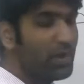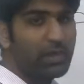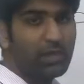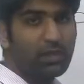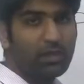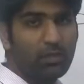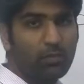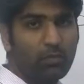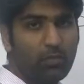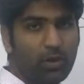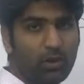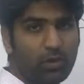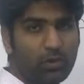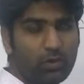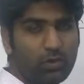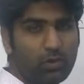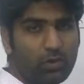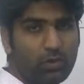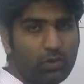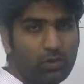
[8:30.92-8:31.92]
any number.
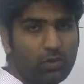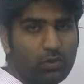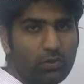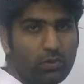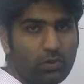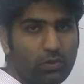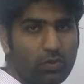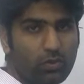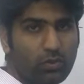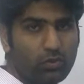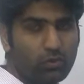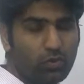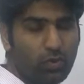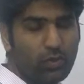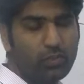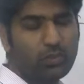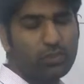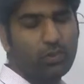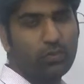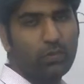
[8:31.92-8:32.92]
So
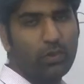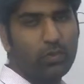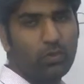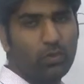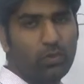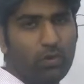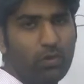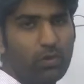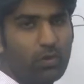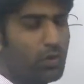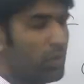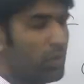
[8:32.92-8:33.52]
what should we do?